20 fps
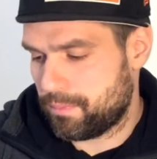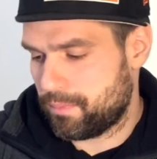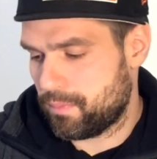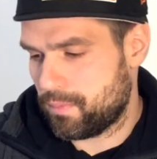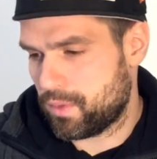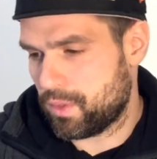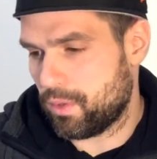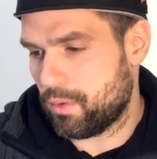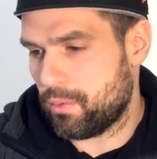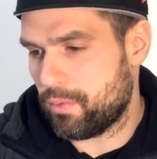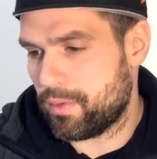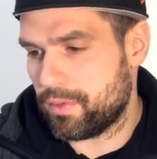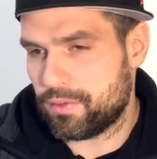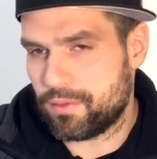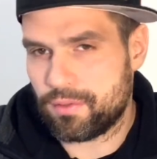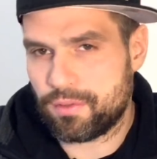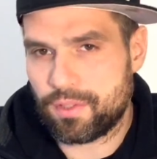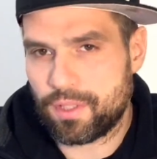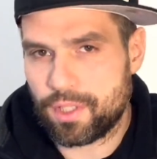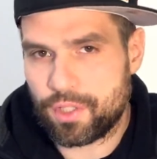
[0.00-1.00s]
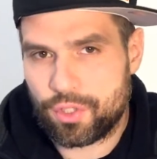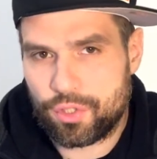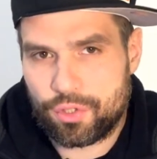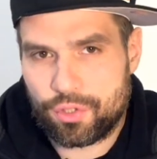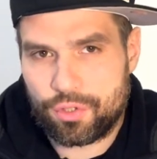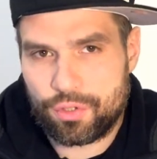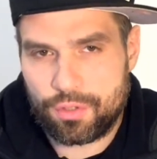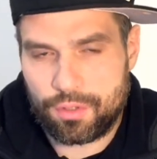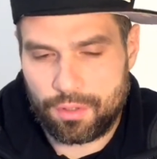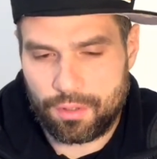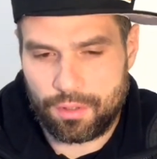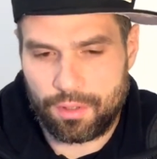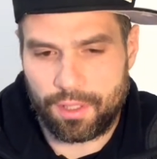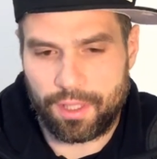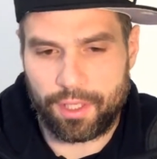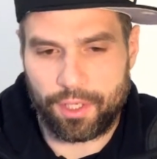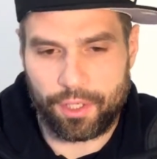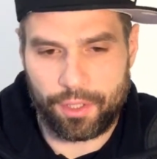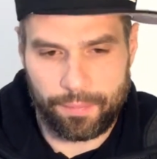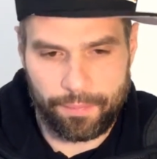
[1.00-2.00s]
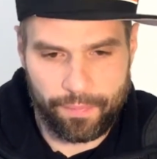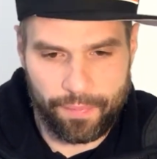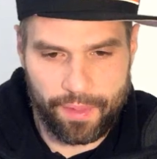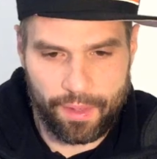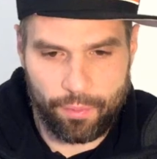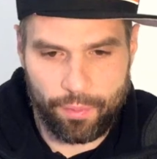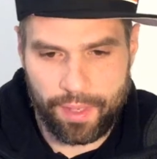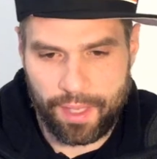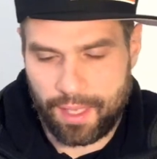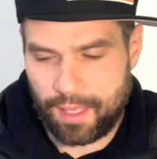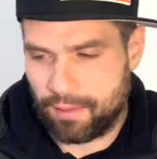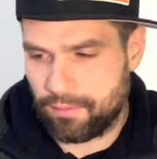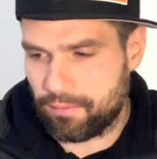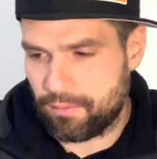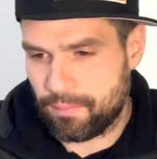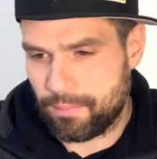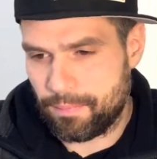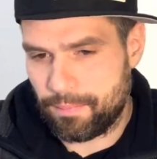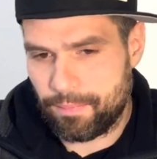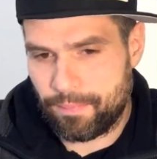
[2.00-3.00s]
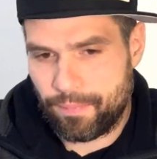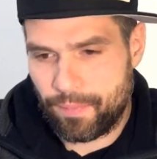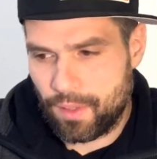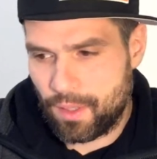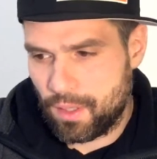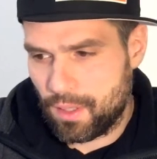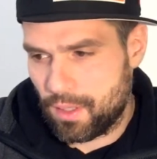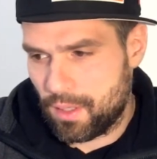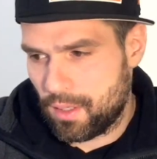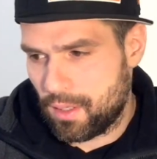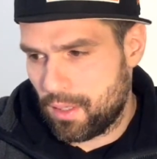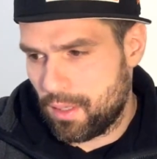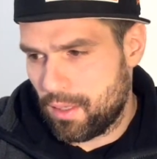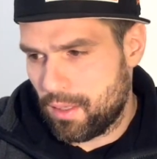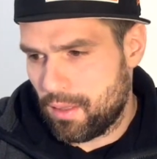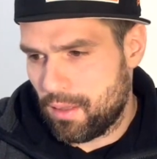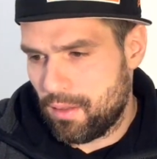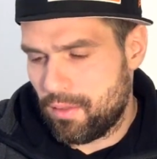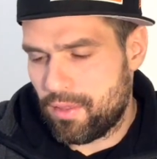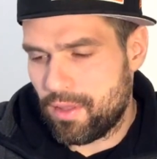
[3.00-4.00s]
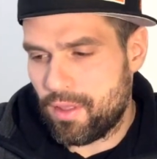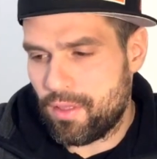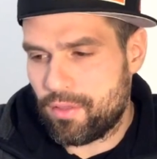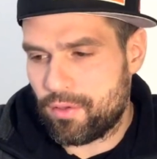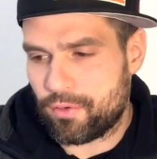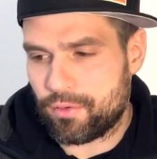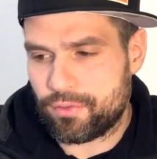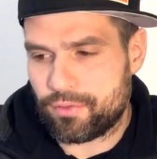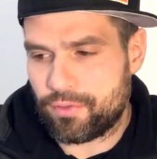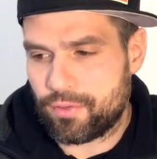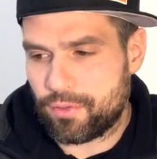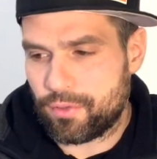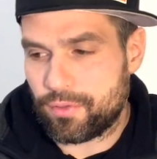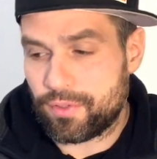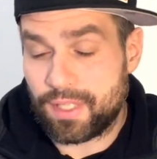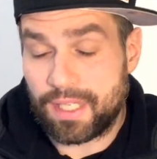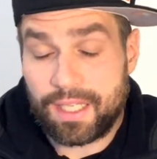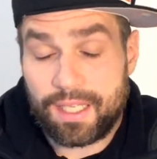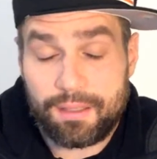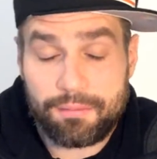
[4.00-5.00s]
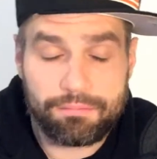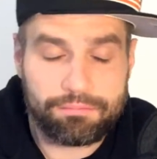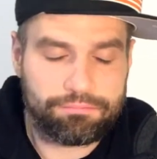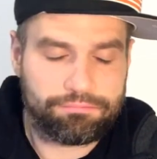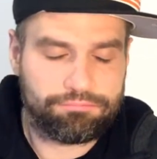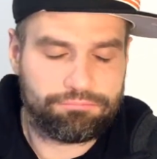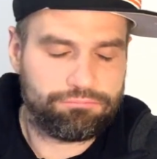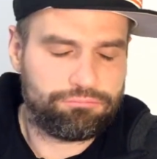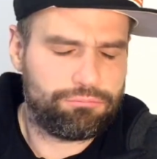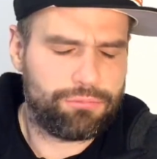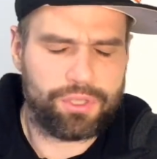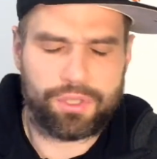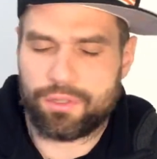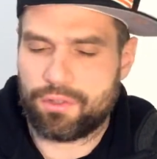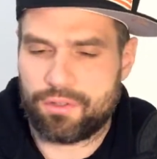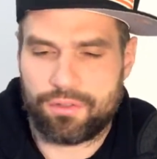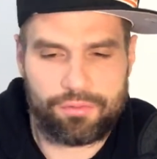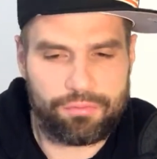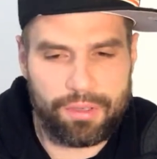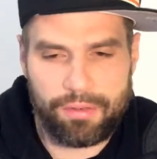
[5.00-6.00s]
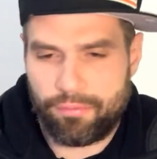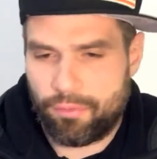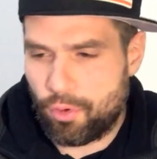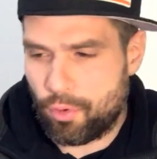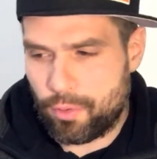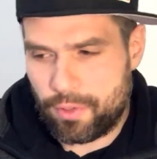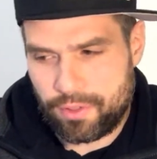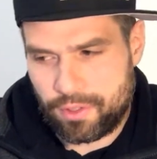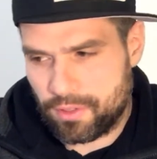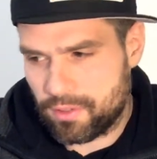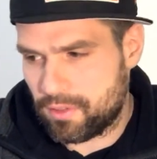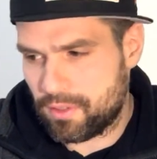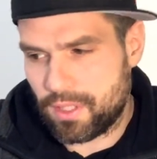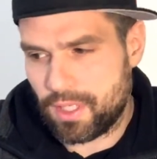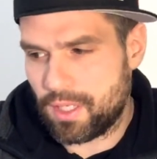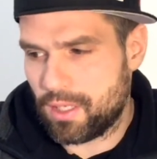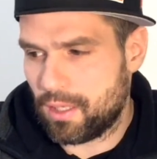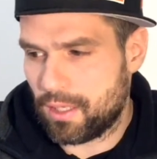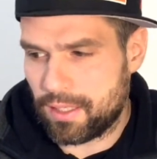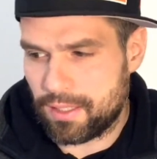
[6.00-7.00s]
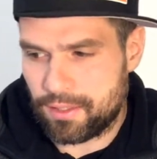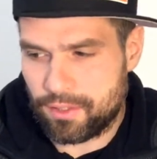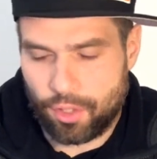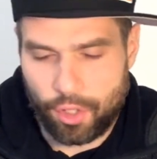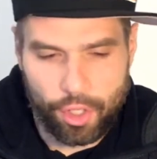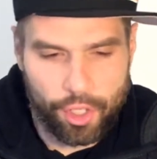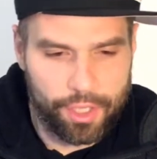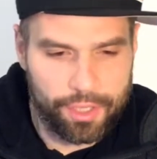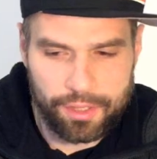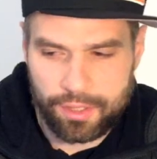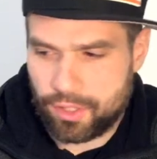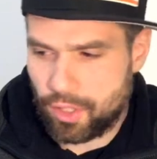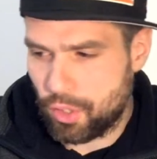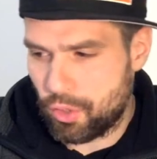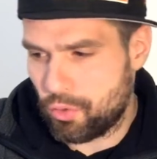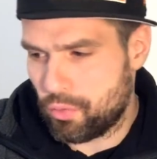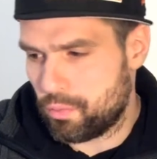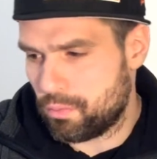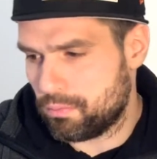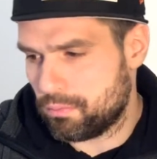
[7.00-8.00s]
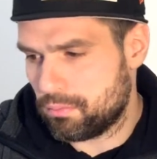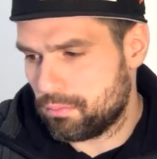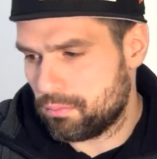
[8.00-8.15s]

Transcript: So this is the ch letter that we have. Then there's the D, which is straightforward, just D, like darn, dome.